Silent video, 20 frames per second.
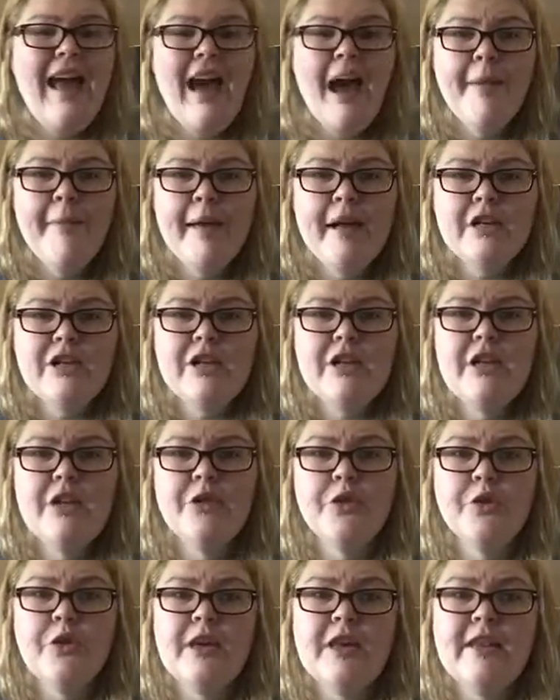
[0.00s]
I'm actually on
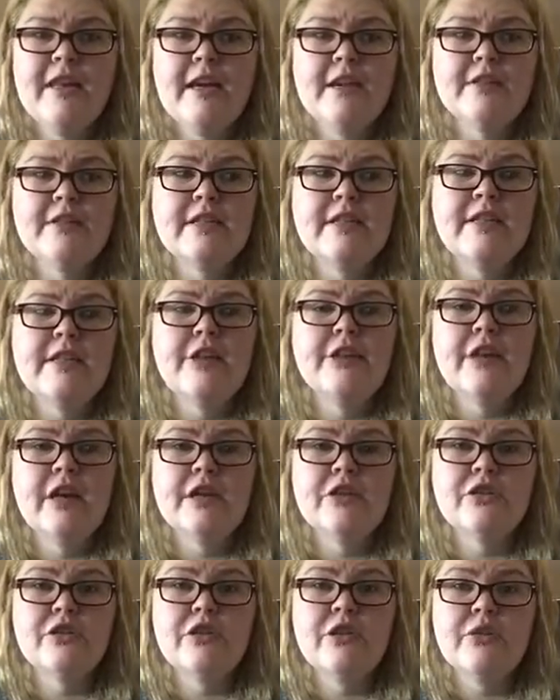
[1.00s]
3,000
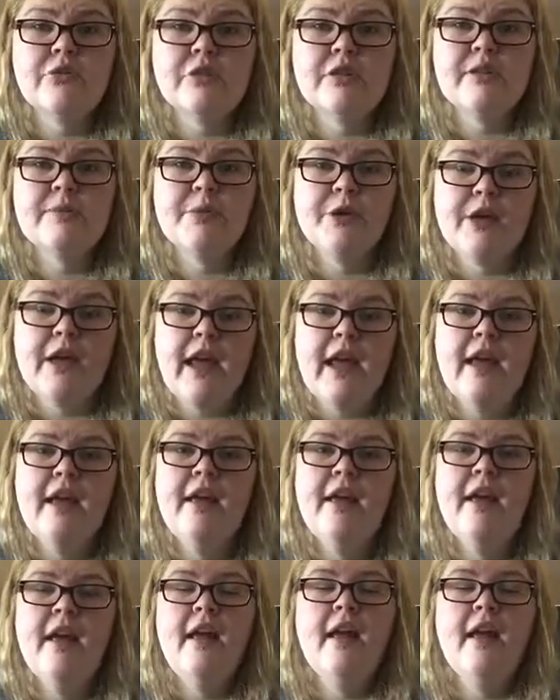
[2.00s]
international units per day,